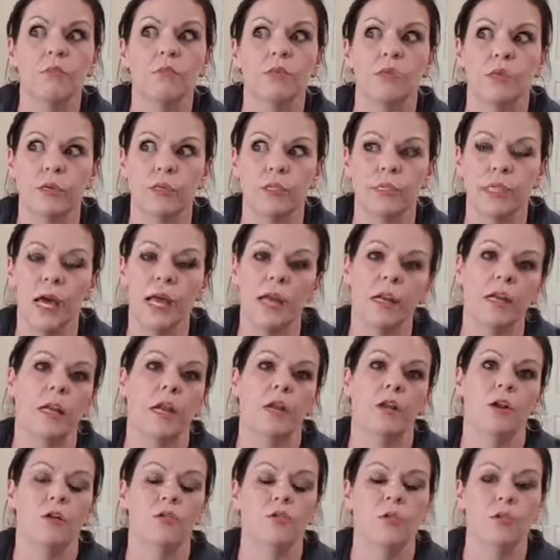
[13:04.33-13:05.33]
I'm so excited,
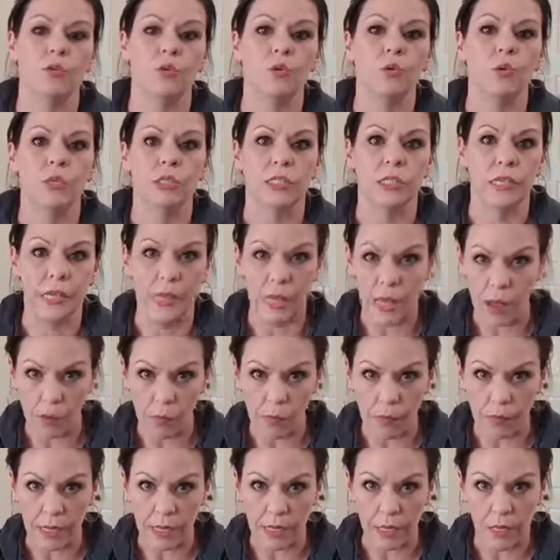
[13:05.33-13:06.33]
I know this course can
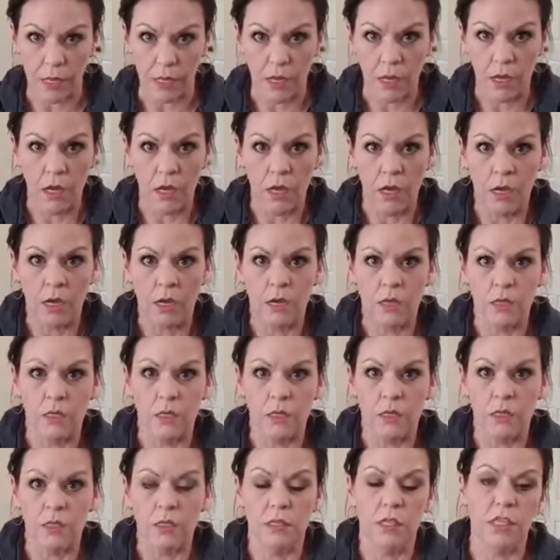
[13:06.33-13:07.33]
help me,
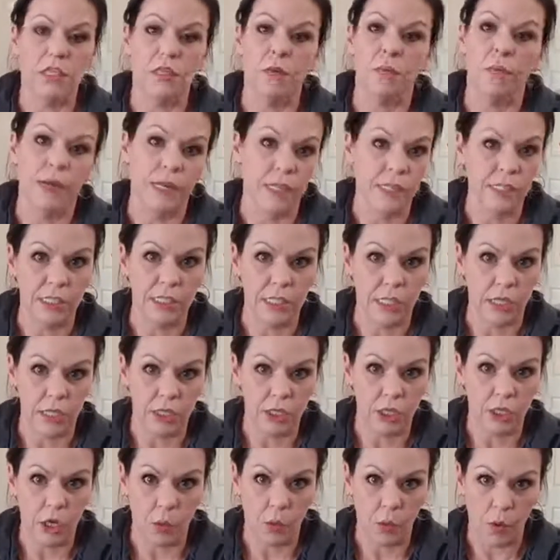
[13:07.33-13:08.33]
then the money's going
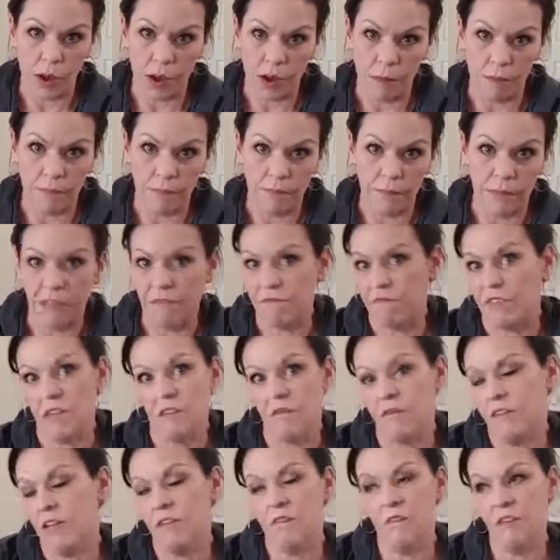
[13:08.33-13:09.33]
to show up. That
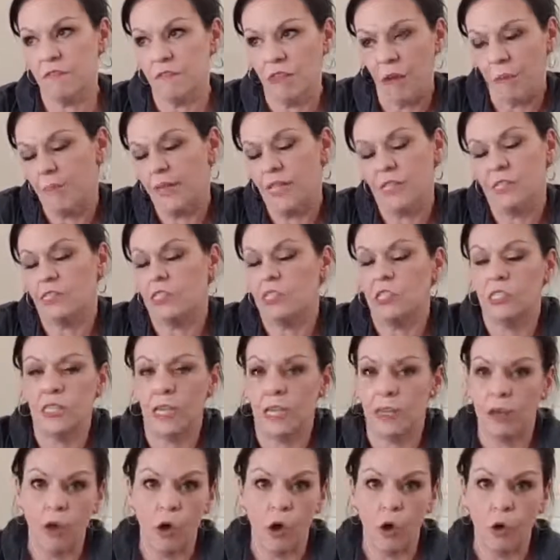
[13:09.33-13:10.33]
thing, even if that means just
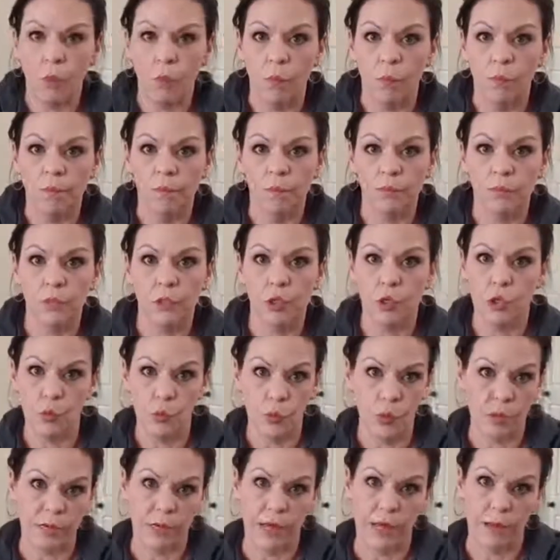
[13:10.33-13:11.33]
staying home
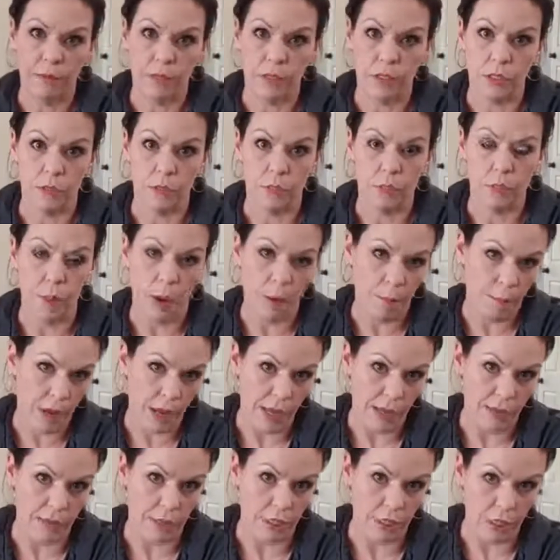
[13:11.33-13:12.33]
2 more times a
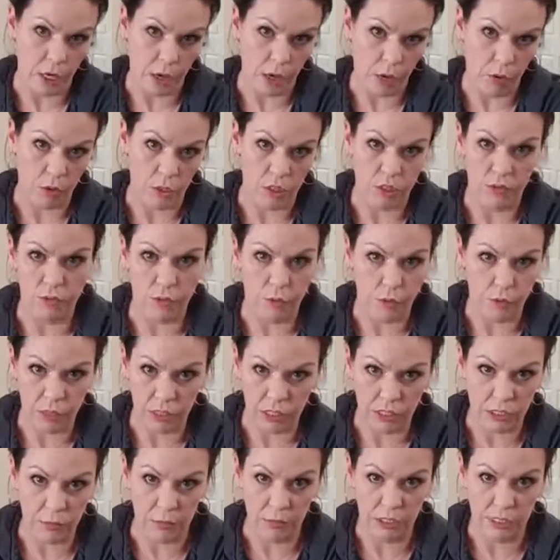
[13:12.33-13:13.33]
month, you know, because food's
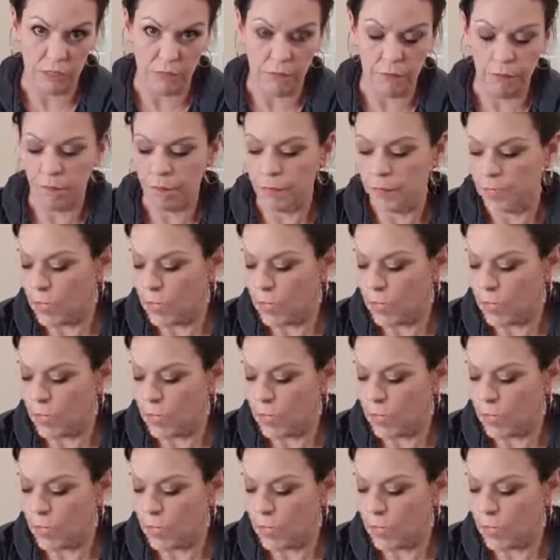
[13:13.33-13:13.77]
expensive.